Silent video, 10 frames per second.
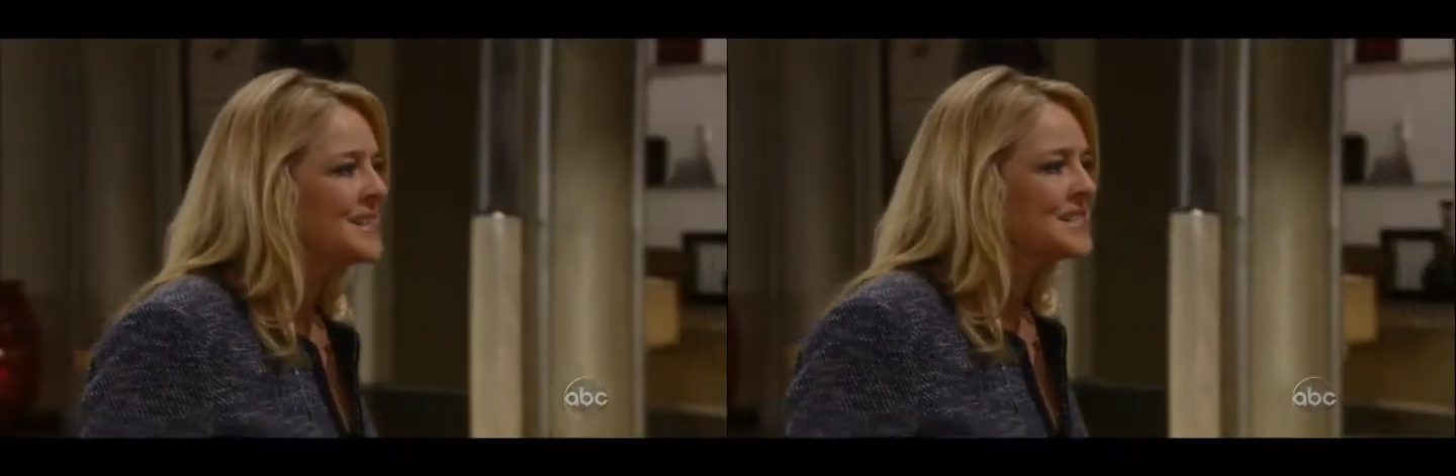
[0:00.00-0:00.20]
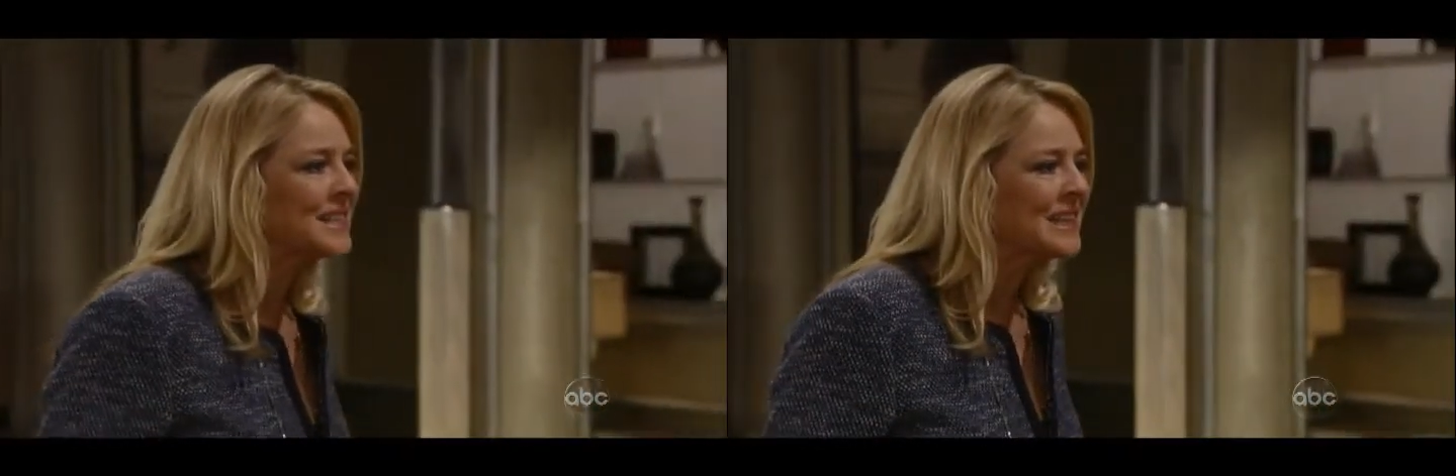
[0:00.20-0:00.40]

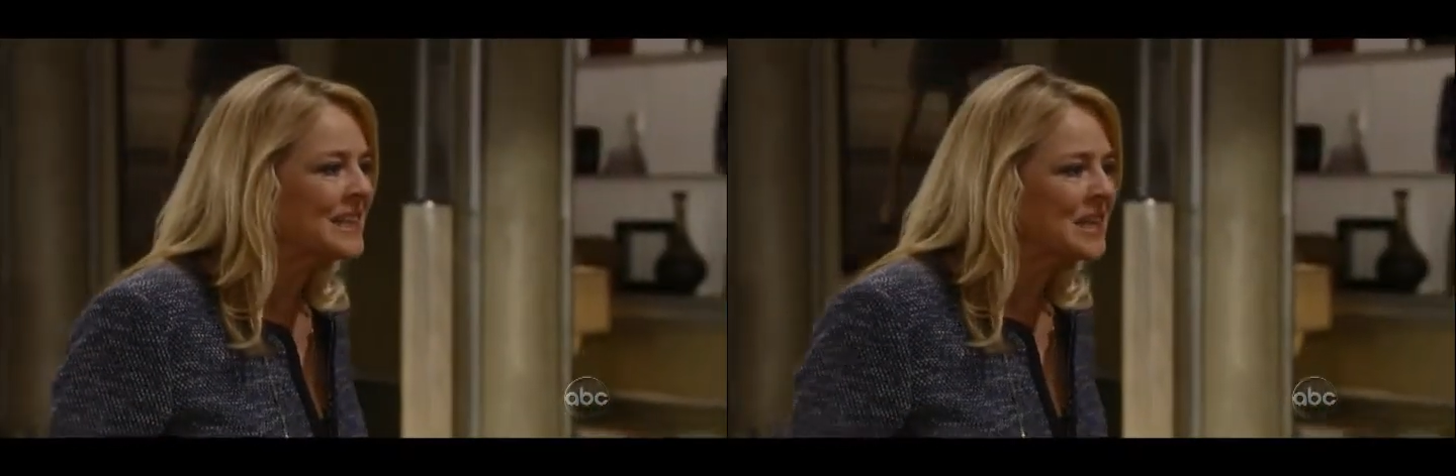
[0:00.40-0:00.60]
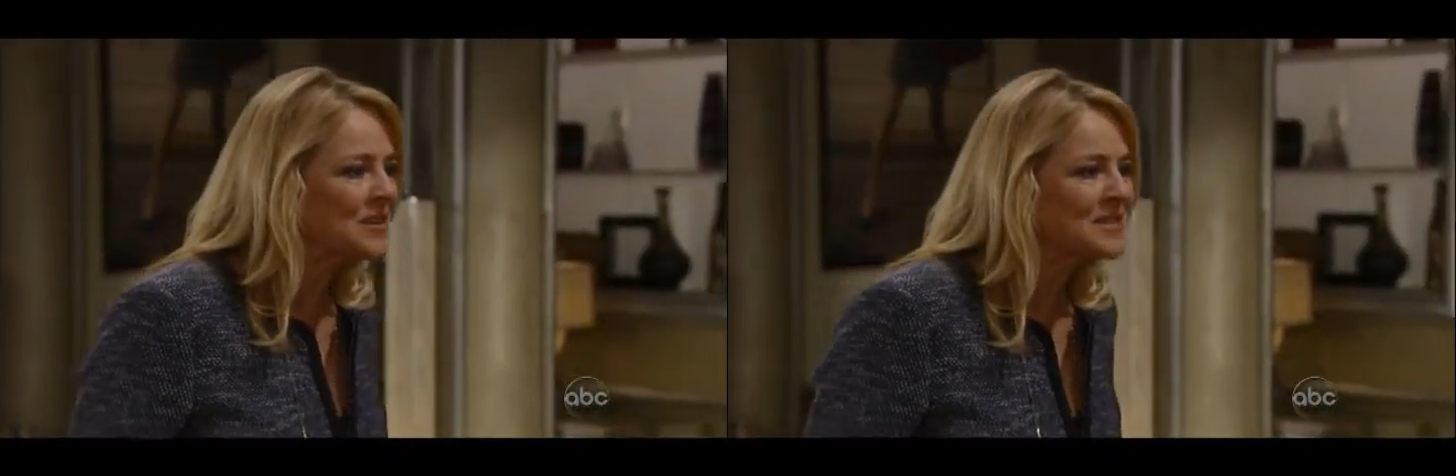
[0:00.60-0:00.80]
as
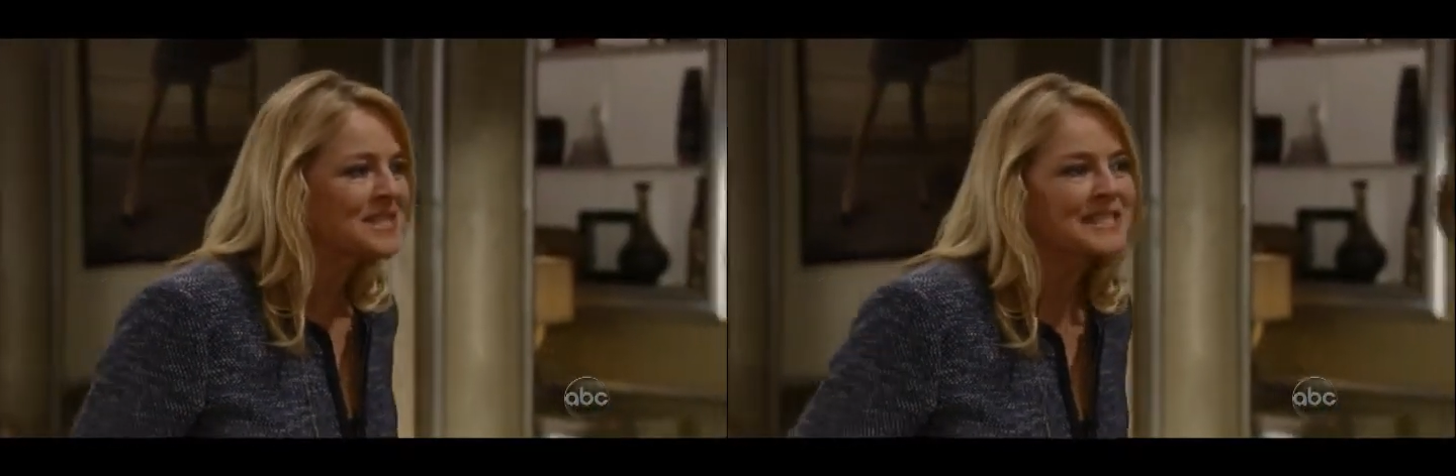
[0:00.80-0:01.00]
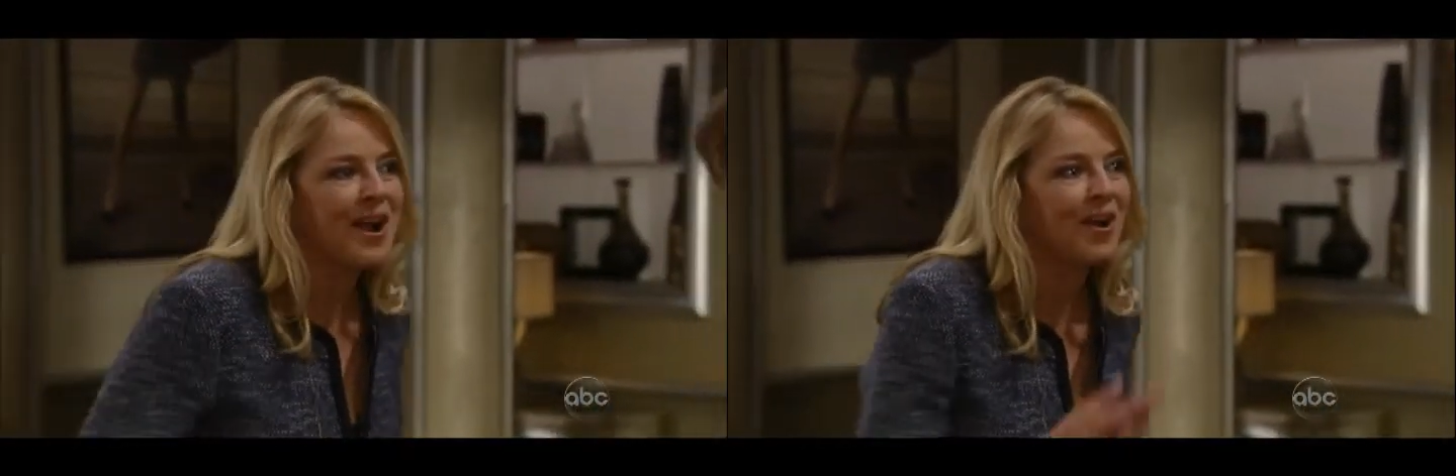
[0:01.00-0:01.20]
clear as the
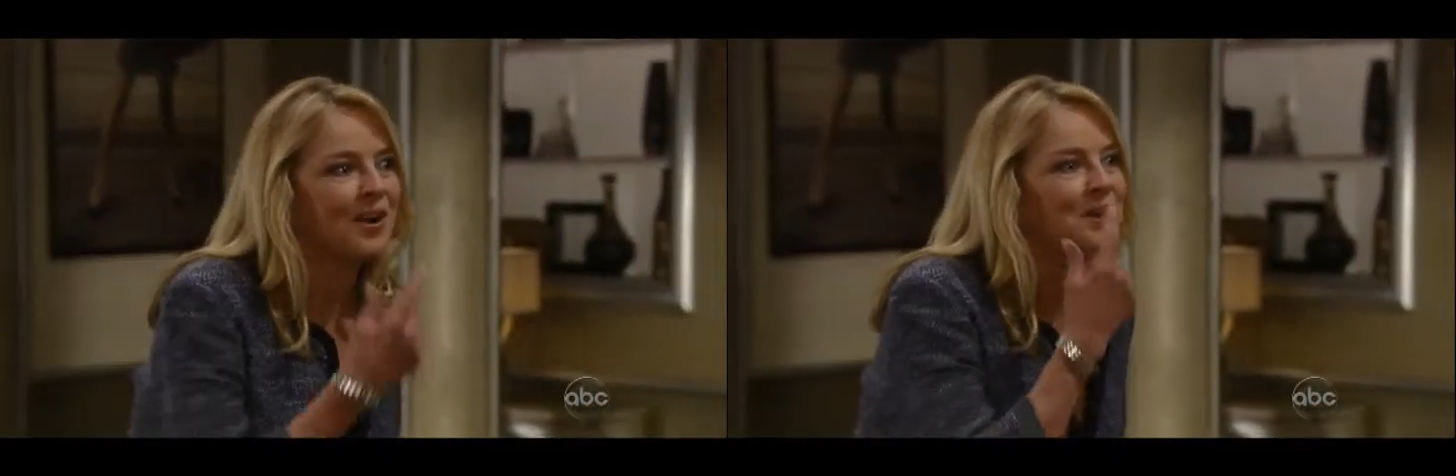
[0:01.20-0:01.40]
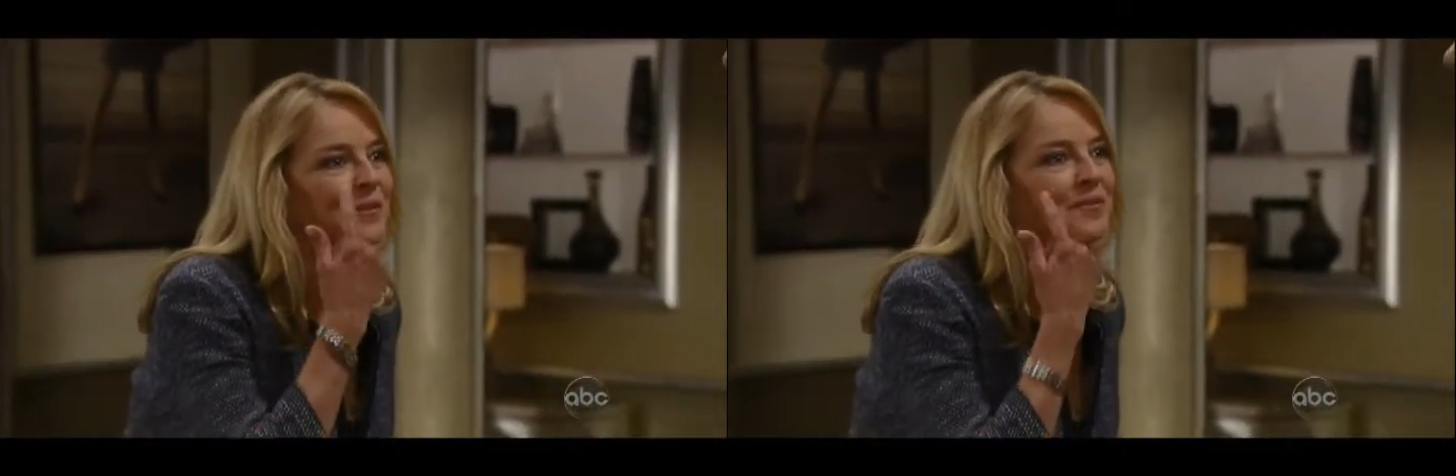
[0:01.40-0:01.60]
scar on your